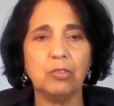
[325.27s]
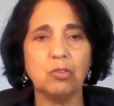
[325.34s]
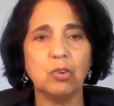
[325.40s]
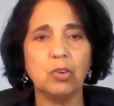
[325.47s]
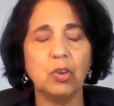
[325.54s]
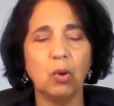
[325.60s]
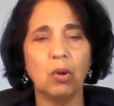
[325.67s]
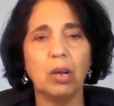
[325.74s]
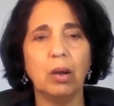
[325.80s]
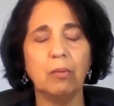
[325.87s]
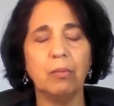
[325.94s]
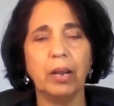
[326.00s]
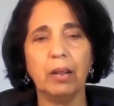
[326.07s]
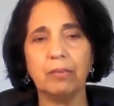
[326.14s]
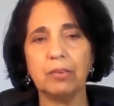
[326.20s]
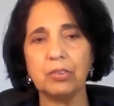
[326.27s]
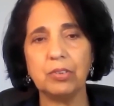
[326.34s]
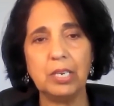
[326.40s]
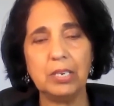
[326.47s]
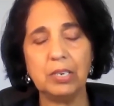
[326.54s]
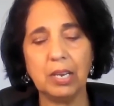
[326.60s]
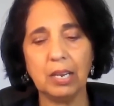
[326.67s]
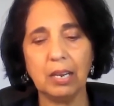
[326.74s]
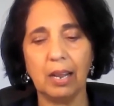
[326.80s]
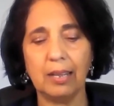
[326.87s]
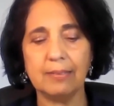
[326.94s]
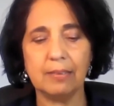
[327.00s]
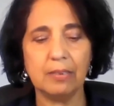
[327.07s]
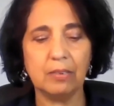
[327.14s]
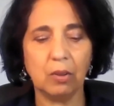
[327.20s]
So yoga, when I was teaching
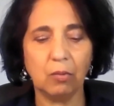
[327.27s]
classes,